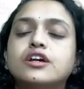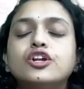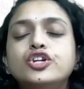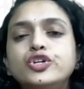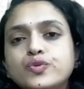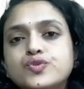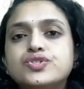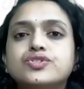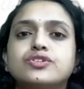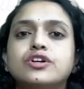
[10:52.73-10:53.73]

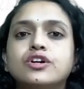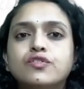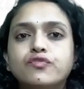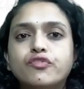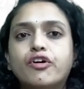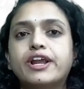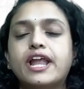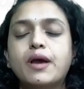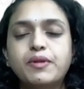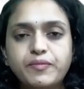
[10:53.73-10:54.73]
used for
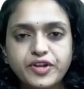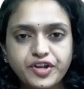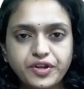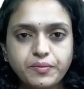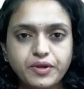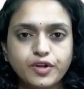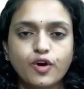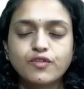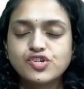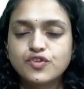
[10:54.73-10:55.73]
enamel pre-treatment, or
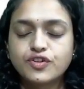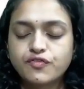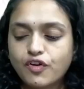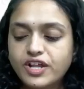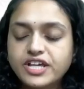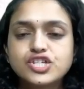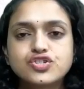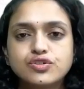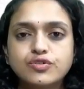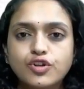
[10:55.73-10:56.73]
which one of the following is
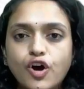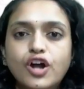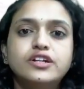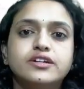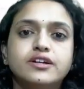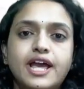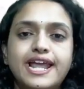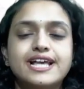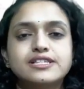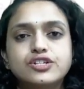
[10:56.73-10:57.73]
not an
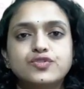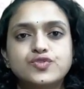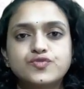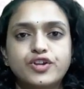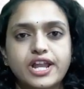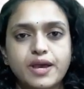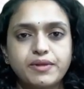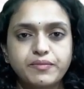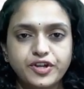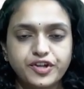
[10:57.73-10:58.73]
acid used for enamel
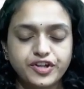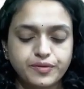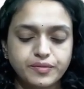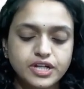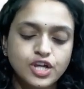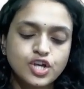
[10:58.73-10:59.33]
pre-treatment.